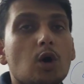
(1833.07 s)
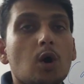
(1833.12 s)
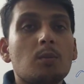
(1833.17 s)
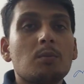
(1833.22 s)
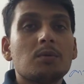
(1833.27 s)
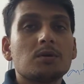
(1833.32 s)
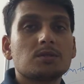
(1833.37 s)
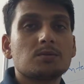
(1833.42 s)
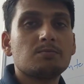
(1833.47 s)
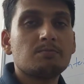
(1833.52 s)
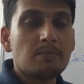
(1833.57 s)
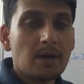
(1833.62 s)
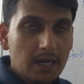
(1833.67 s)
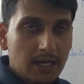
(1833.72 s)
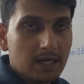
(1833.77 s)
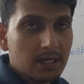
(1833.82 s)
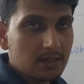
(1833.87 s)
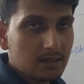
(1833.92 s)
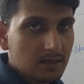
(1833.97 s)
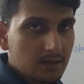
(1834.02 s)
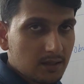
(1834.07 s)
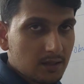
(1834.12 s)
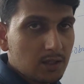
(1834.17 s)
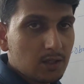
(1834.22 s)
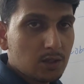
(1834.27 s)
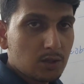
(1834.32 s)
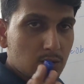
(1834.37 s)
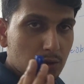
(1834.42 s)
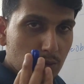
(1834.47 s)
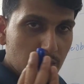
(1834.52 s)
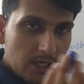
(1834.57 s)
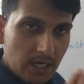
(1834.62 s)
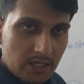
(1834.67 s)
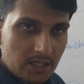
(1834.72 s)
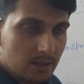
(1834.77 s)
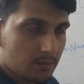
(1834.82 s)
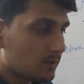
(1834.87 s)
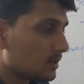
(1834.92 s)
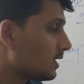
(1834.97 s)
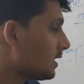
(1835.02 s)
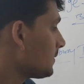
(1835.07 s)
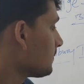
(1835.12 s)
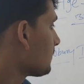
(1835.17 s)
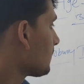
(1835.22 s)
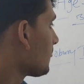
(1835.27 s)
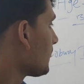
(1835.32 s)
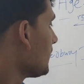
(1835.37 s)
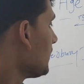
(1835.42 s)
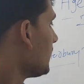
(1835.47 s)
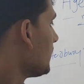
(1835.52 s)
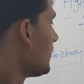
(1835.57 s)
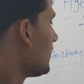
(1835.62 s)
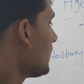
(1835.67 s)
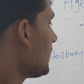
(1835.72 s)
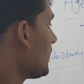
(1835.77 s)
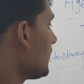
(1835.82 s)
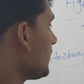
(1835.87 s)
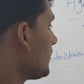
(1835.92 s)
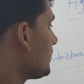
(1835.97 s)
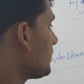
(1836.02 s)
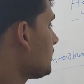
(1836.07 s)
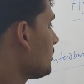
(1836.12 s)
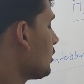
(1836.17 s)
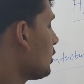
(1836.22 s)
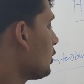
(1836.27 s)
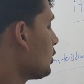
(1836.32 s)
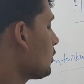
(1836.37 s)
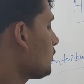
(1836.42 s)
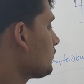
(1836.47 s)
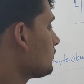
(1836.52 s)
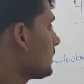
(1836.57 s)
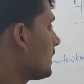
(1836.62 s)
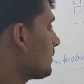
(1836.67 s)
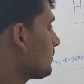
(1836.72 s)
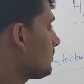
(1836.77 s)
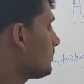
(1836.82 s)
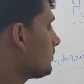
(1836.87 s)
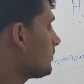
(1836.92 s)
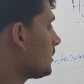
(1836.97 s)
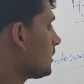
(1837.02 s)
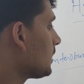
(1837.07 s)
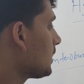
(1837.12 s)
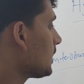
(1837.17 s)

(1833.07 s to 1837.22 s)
Thomas Becket to Canterbury, and all of them